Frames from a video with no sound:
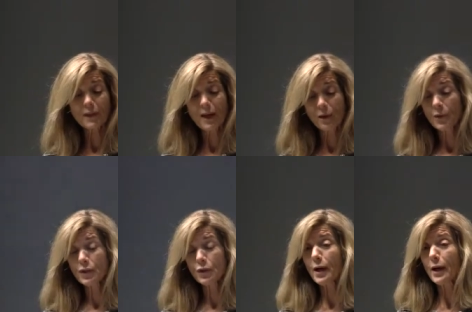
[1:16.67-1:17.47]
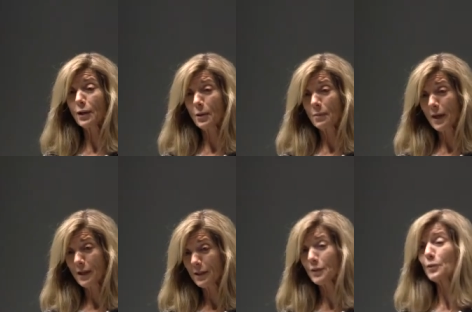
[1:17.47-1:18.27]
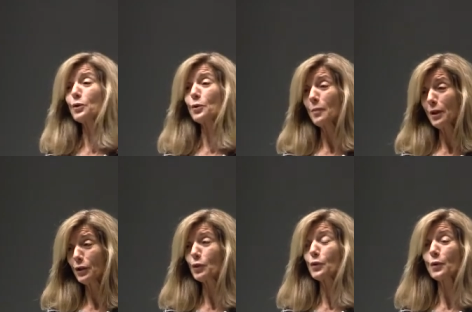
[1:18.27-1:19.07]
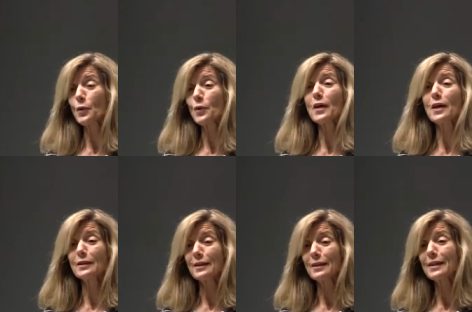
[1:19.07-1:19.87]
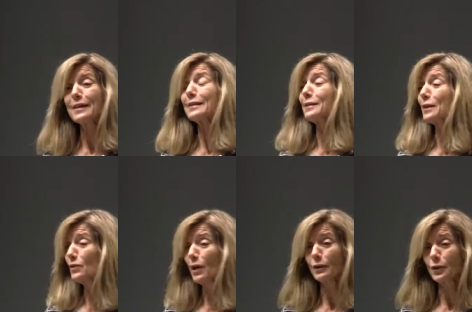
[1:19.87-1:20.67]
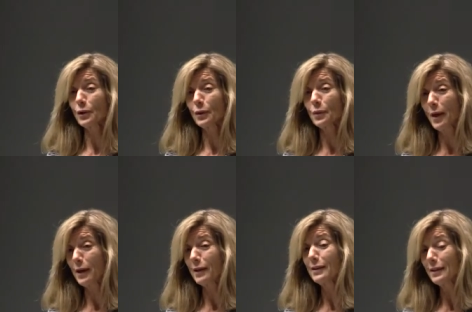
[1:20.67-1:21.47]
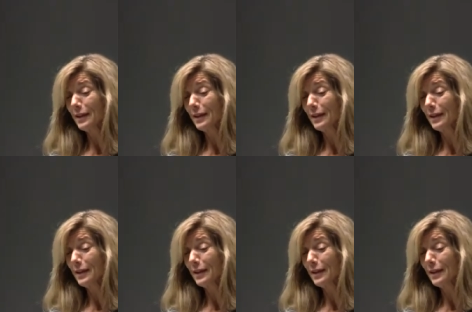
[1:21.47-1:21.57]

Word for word: And we tried our best to make sure that it did not go away.